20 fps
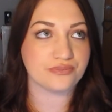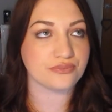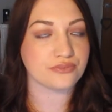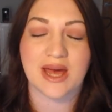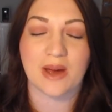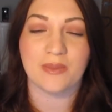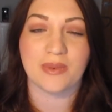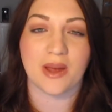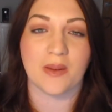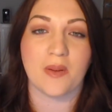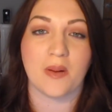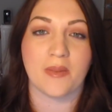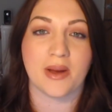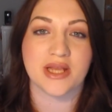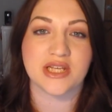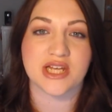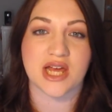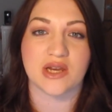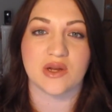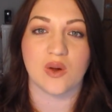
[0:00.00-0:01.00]
That'll be up on my
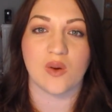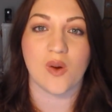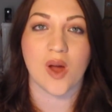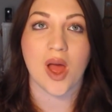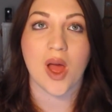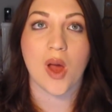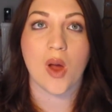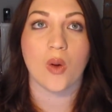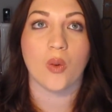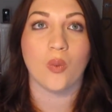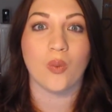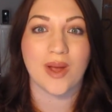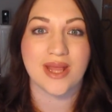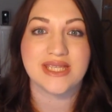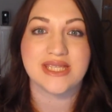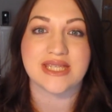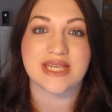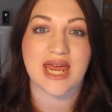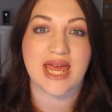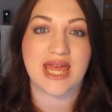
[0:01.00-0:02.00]
channel
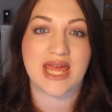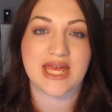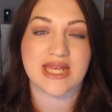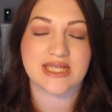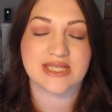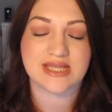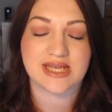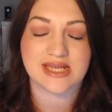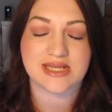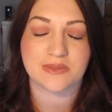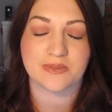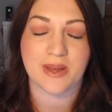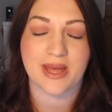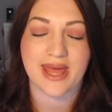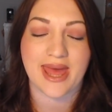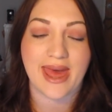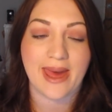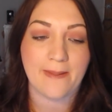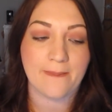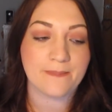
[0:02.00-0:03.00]
Wednesday at 6
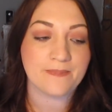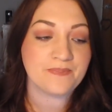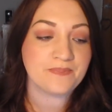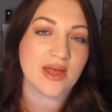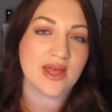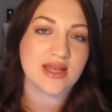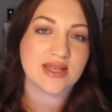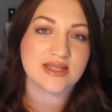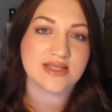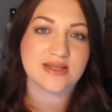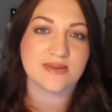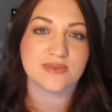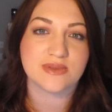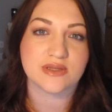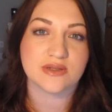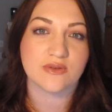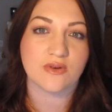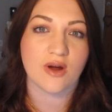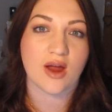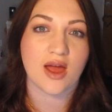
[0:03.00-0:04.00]
p.m.
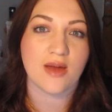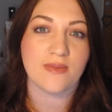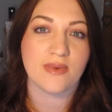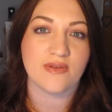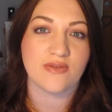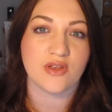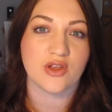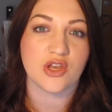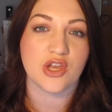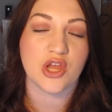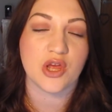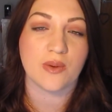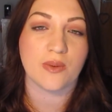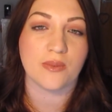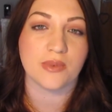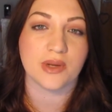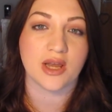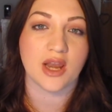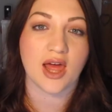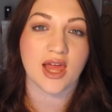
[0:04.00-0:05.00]
Subscribe if you're new and
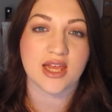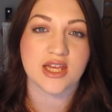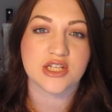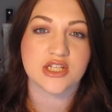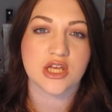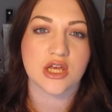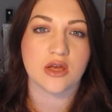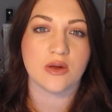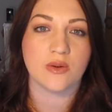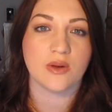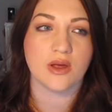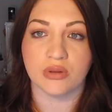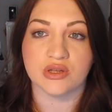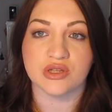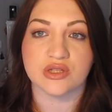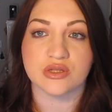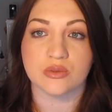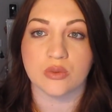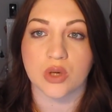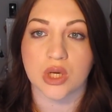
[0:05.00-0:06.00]
would like to.
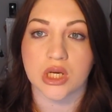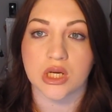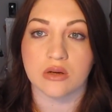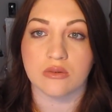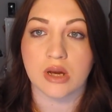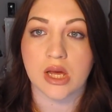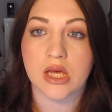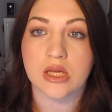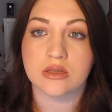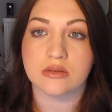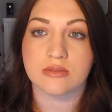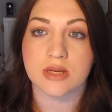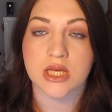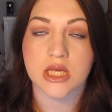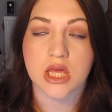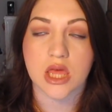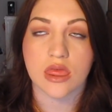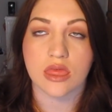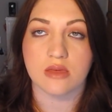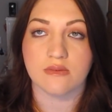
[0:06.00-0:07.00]
Just walking around making
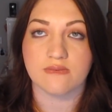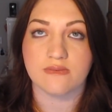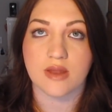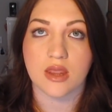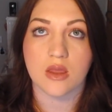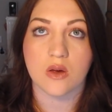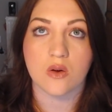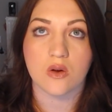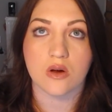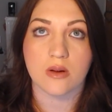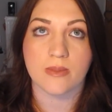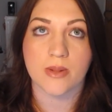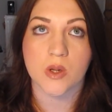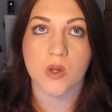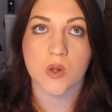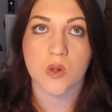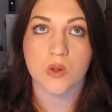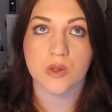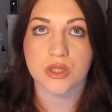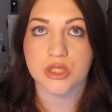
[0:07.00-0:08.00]
the little
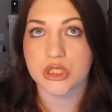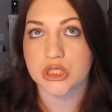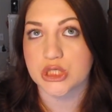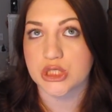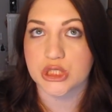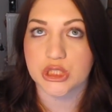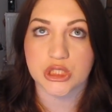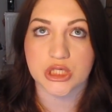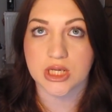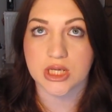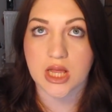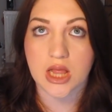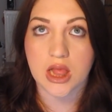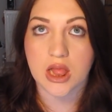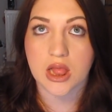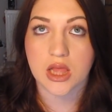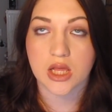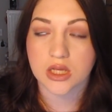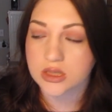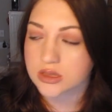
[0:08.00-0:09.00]
jiggle.
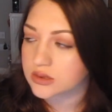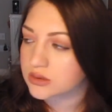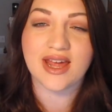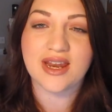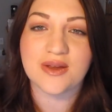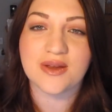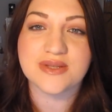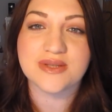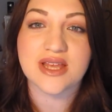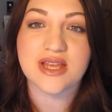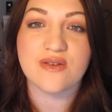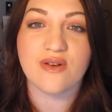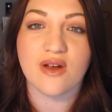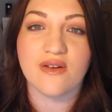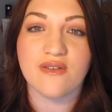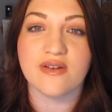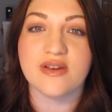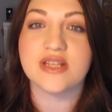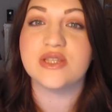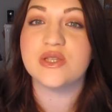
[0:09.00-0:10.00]
And I will see you
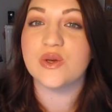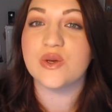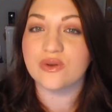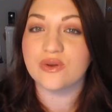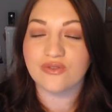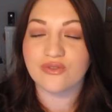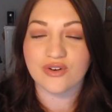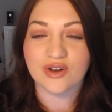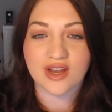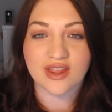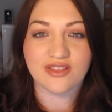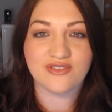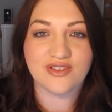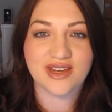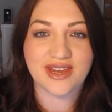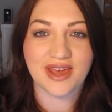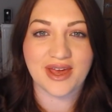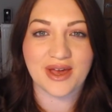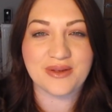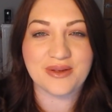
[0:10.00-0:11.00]
very, very soon for another
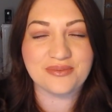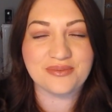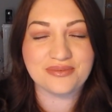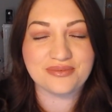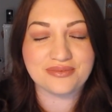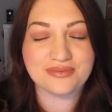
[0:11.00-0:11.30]
video. Bye.